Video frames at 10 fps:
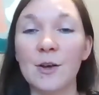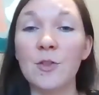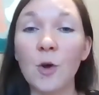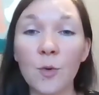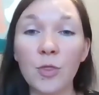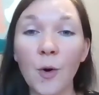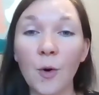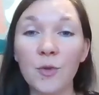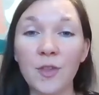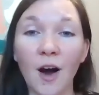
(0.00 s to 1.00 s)
So
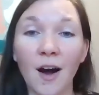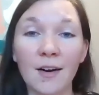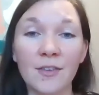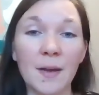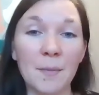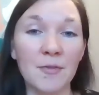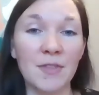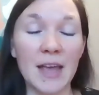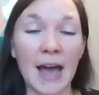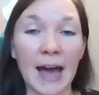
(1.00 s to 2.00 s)
those are some of
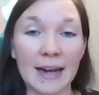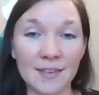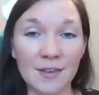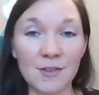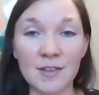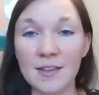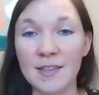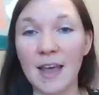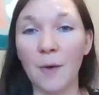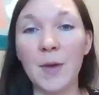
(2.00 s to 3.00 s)
the activities
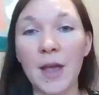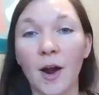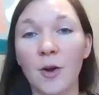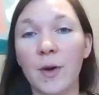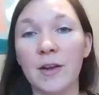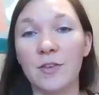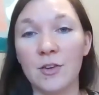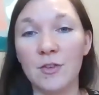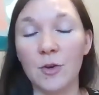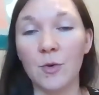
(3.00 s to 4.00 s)
that we are going to
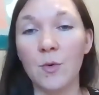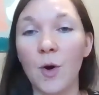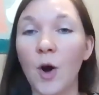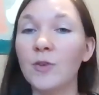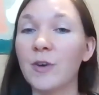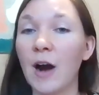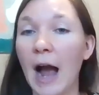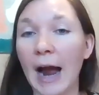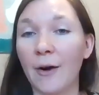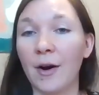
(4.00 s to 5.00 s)
do over
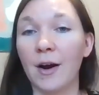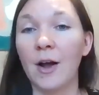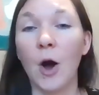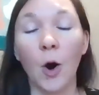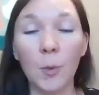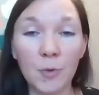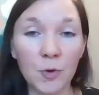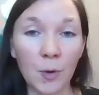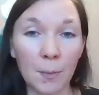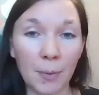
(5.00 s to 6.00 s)
our
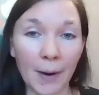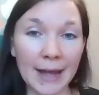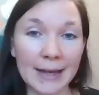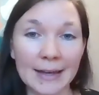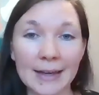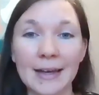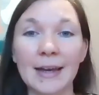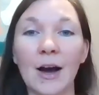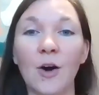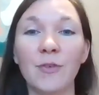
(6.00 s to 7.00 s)
homeschool break,
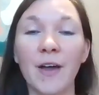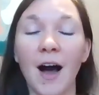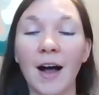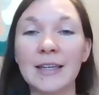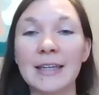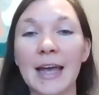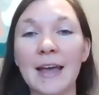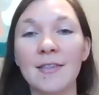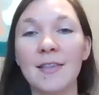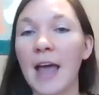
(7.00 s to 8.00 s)
over the
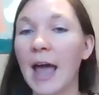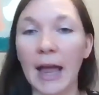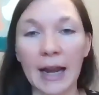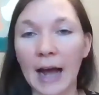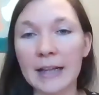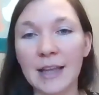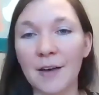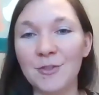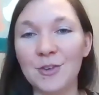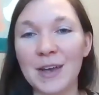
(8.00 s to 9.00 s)
holidays, and I'd
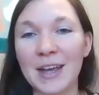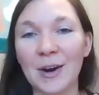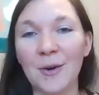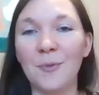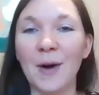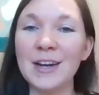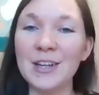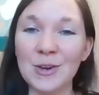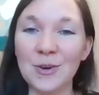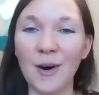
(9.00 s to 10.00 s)
love to hear what
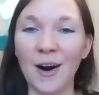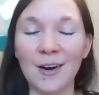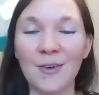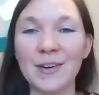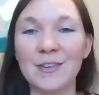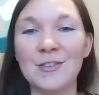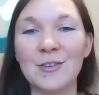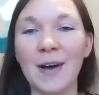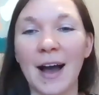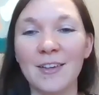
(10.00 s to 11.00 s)
you are going to
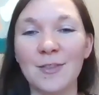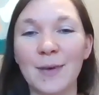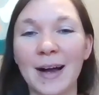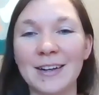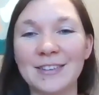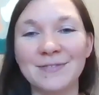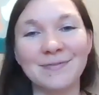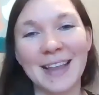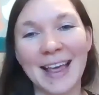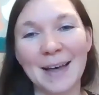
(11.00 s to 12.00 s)
do as well.
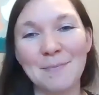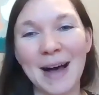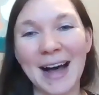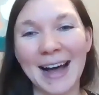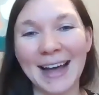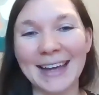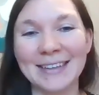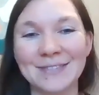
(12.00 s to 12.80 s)
Bye.